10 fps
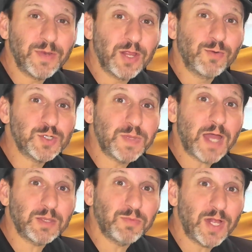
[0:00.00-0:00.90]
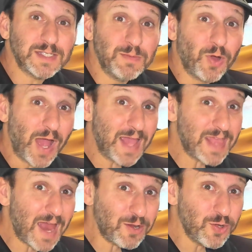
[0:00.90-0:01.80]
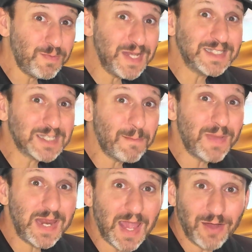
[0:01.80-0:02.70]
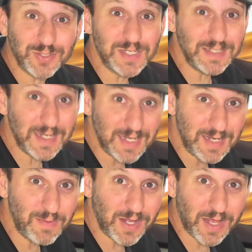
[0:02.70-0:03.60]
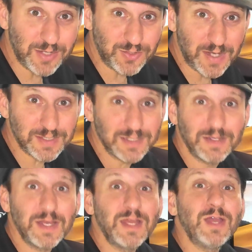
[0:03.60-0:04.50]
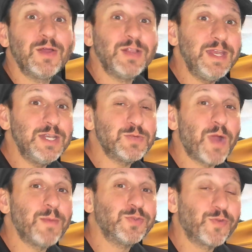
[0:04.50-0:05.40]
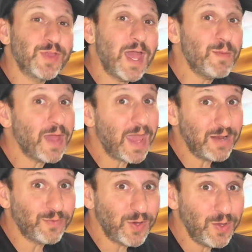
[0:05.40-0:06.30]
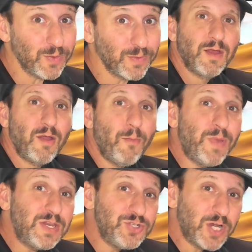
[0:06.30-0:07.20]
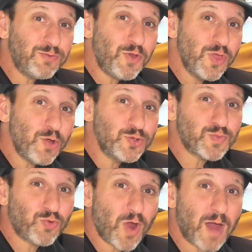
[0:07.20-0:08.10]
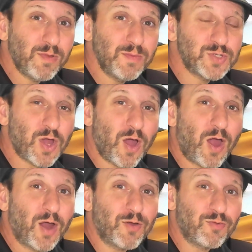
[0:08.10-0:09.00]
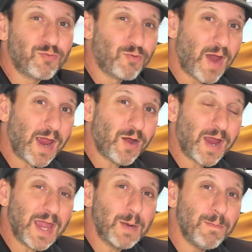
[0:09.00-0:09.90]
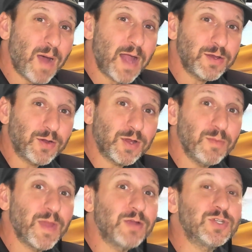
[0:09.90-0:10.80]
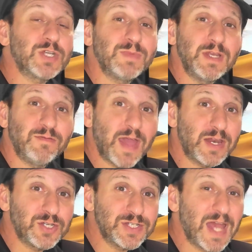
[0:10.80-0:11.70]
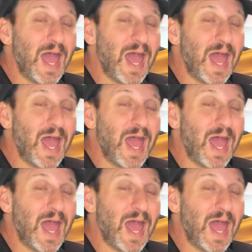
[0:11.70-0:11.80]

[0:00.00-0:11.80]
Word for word: In other words, without the plus symbol. And that could be somebody else's email address, leading to problems for them and for you. But in general, those problems are rare and minor compared to some of the advantages.